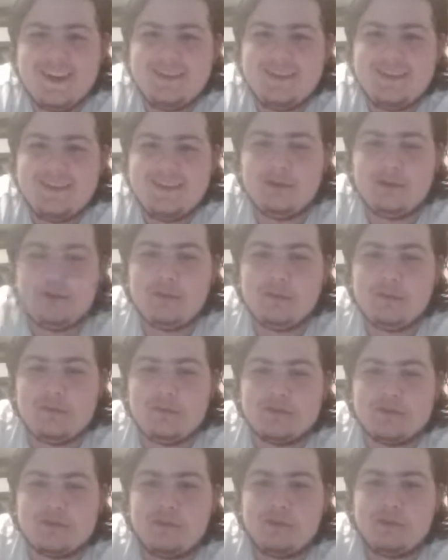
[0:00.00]
Well, your woman's
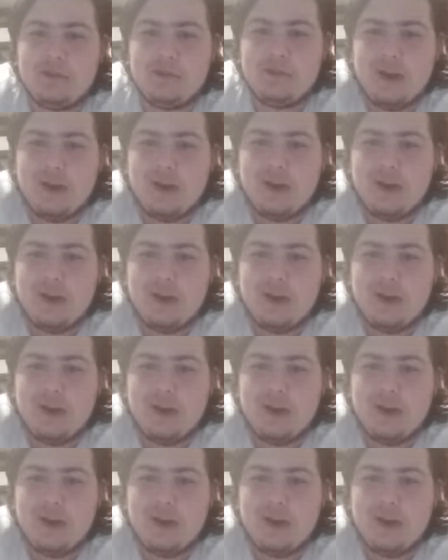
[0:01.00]
grown up.